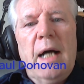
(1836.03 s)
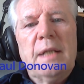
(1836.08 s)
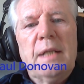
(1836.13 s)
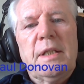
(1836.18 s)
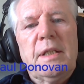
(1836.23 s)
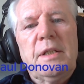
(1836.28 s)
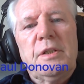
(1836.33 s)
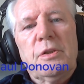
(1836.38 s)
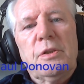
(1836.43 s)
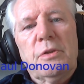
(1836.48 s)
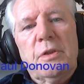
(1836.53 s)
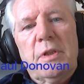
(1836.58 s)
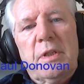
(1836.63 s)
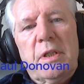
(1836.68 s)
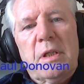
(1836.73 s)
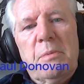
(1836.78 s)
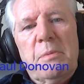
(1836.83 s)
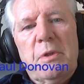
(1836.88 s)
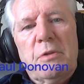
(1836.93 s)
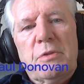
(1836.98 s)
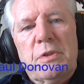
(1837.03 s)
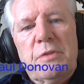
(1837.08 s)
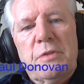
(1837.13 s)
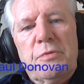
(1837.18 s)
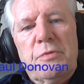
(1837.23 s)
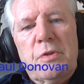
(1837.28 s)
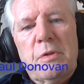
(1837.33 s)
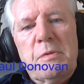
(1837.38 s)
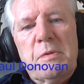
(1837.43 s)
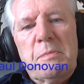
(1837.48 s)
then the other thing about
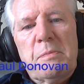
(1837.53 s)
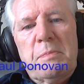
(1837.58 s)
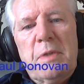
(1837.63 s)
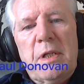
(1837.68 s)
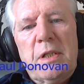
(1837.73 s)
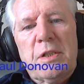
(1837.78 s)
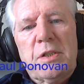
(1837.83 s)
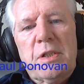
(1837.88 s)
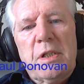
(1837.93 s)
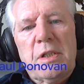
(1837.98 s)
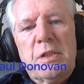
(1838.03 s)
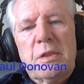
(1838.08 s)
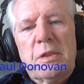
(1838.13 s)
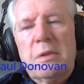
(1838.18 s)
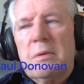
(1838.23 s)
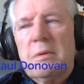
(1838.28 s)
different types of plan change,